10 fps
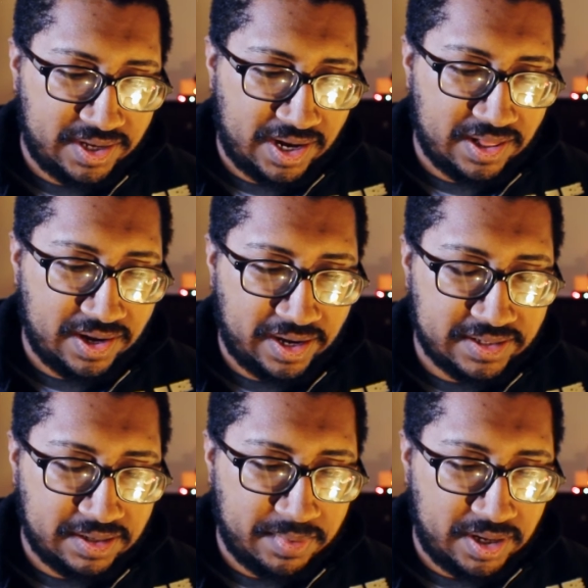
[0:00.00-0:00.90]
take a look at
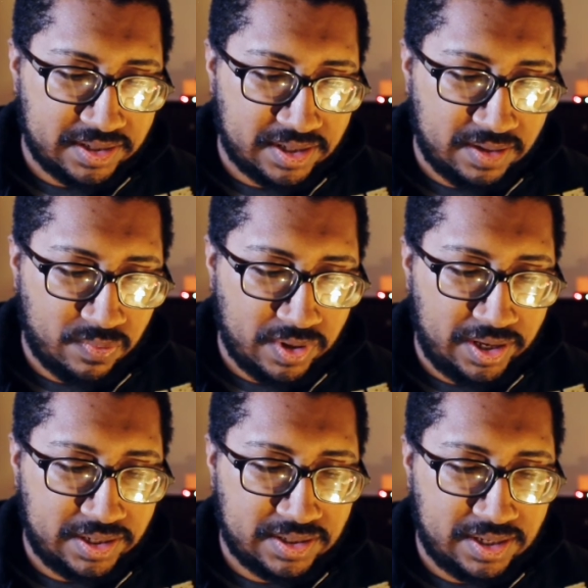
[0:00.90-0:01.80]
some of these
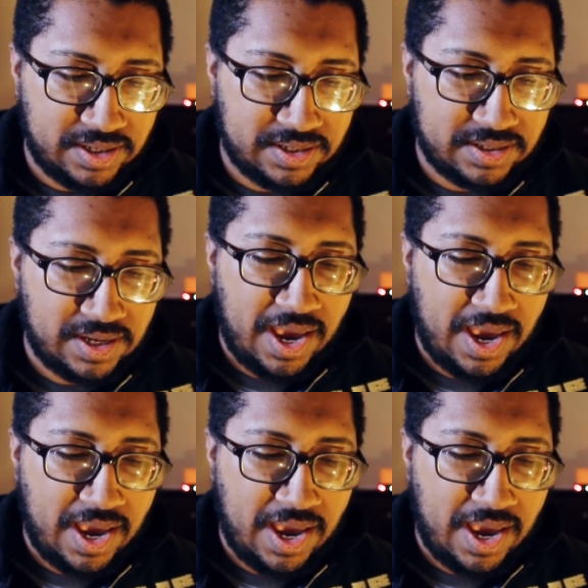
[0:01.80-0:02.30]
releases.